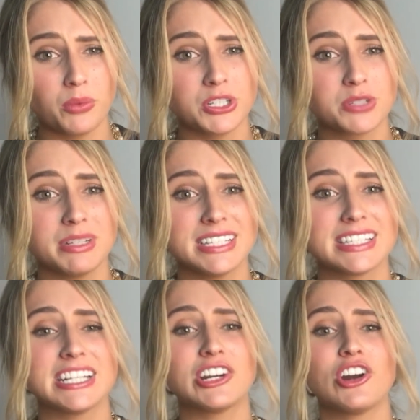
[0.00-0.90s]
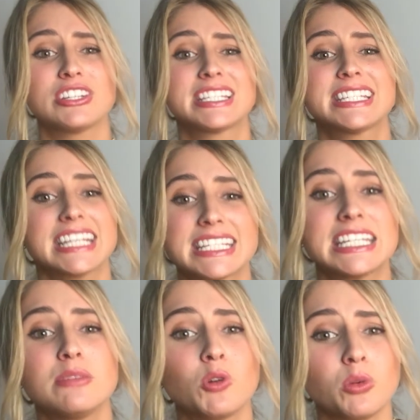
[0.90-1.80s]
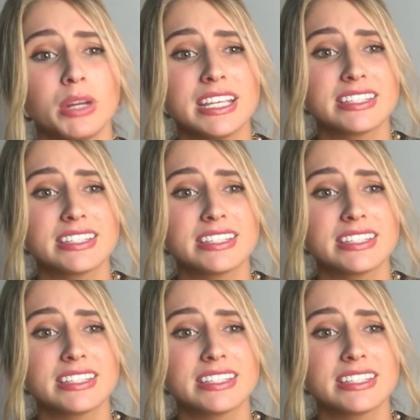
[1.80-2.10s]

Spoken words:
which means there are 16 more weeks